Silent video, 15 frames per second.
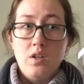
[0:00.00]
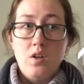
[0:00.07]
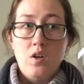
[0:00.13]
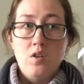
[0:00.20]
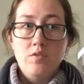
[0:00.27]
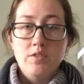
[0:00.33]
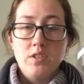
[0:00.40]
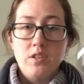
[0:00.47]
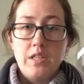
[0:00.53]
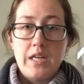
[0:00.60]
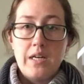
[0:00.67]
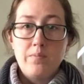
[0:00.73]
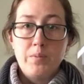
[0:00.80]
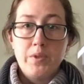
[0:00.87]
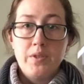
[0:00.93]

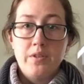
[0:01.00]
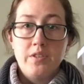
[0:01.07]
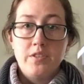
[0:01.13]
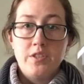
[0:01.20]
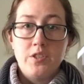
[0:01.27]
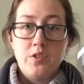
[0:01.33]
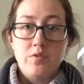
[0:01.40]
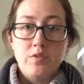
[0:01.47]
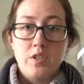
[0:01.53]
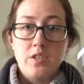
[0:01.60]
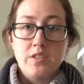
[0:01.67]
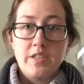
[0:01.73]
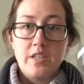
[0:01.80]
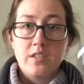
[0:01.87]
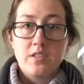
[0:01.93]
overlap the 2 front
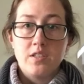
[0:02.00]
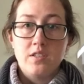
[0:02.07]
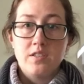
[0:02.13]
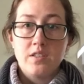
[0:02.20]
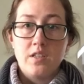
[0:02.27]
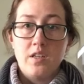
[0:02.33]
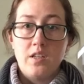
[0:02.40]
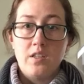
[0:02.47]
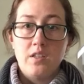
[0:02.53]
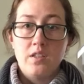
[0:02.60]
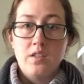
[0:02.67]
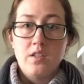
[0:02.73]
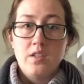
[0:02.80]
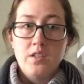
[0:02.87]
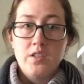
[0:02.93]
sections and
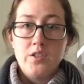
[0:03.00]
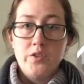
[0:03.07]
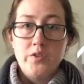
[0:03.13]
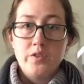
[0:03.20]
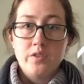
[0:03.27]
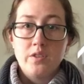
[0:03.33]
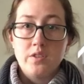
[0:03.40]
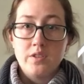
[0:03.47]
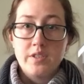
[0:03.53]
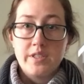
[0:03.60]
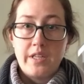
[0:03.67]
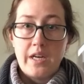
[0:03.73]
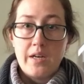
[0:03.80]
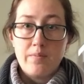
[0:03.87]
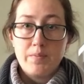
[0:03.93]
use
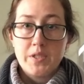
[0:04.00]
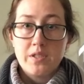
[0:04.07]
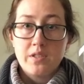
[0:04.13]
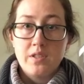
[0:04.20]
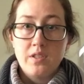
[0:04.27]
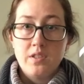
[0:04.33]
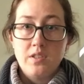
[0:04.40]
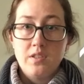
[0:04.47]
snaps